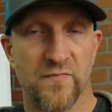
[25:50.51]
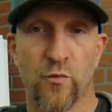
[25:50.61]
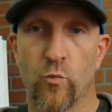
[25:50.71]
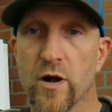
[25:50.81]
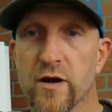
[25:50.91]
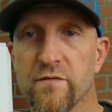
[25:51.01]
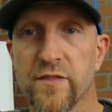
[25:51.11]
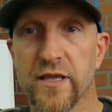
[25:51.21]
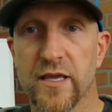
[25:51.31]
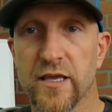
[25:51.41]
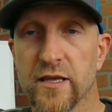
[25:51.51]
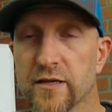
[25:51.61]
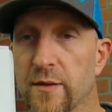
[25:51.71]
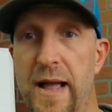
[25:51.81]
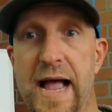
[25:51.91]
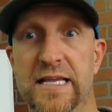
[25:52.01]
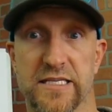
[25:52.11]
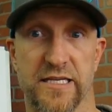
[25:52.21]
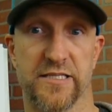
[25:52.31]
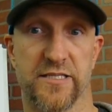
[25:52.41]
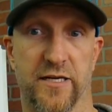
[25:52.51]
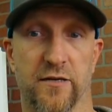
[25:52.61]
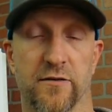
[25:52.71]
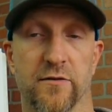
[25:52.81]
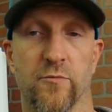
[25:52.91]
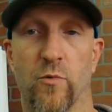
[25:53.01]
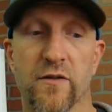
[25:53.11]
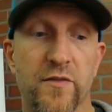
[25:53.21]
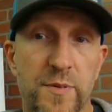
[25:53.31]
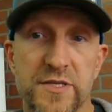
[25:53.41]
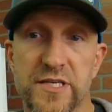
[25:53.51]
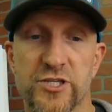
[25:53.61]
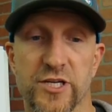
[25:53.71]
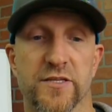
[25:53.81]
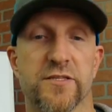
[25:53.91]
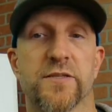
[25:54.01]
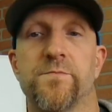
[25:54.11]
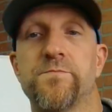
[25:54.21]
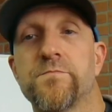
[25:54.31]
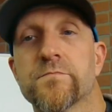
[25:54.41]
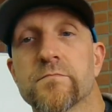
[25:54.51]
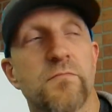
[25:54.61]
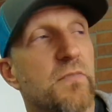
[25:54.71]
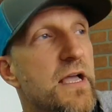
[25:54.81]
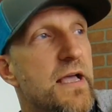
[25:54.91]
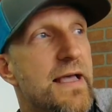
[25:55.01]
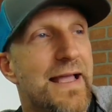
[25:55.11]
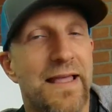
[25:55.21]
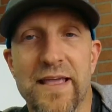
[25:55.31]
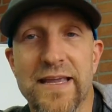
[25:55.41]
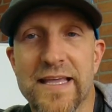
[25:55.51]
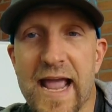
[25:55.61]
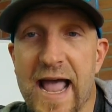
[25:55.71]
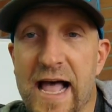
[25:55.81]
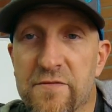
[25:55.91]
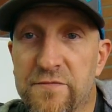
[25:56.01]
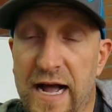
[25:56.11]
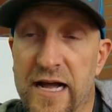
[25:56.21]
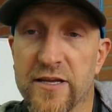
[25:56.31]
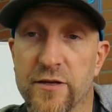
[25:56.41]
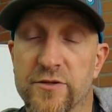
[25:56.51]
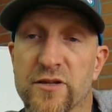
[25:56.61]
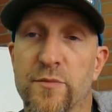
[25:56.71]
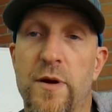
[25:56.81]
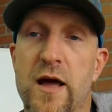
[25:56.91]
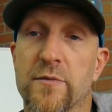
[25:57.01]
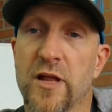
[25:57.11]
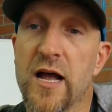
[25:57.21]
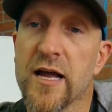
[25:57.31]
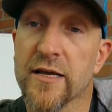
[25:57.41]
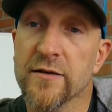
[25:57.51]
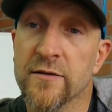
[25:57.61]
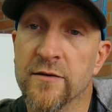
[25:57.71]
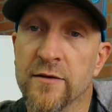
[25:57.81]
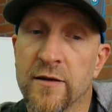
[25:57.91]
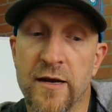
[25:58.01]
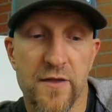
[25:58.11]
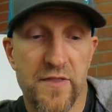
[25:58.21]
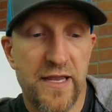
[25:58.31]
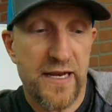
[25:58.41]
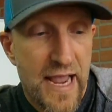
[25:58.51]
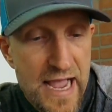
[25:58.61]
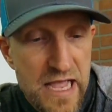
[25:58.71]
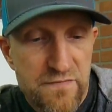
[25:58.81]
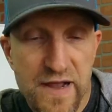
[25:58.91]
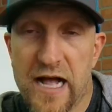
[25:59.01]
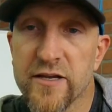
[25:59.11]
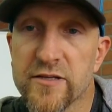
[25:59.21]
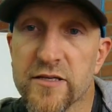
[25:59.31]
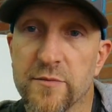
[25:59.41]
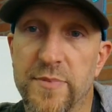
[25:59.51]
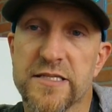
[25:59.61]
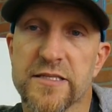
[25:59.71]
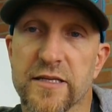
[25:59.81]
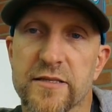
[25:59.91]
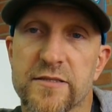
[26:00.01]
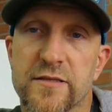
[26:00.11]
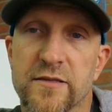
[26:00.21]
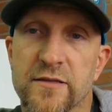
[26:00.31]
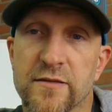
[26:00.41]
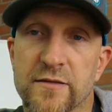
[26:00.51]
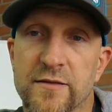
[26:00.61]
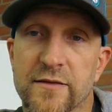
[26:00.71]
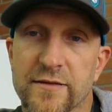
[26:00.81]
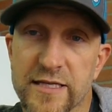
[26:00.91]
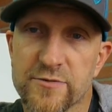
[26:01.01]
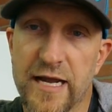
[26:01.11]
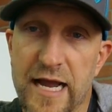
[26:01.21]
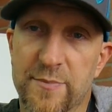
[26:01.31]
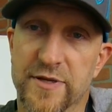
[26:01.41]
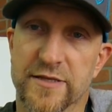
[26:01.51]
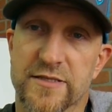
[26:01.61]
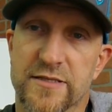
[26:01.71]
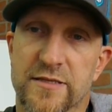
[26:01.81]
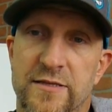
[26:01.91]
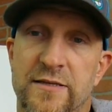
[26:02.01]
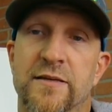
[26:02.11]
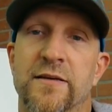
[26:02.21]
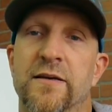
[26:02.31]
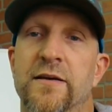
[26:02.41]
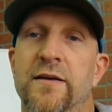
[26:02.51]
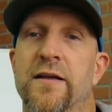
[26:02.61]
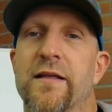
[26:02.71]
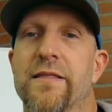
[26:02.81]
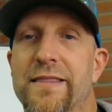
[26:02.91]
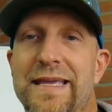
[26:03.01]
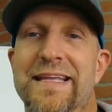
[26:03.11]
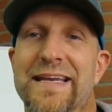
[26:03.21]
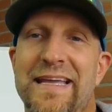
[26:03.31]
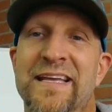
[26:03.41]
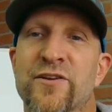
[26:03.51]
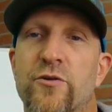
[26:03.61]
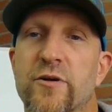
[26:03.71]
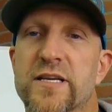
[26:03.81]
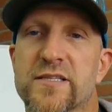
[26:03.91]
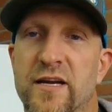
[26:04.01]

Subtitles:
one of the capacities here, one of the positions, and they can add value to the bottom line, they can add value to the business, guess what happens? They can increase